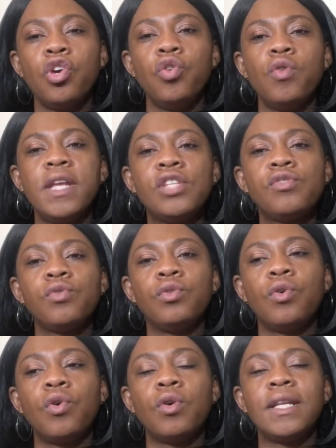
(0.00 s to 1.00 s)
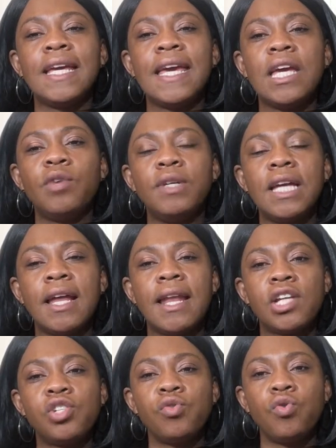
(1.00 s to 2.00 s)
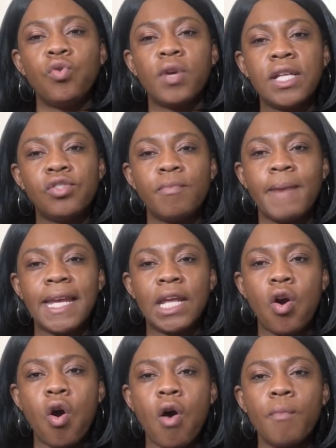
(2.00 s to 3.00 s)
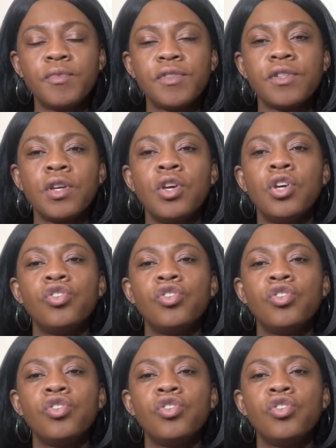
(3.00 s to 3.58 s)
You need to know the area that you're looking to buy the homes.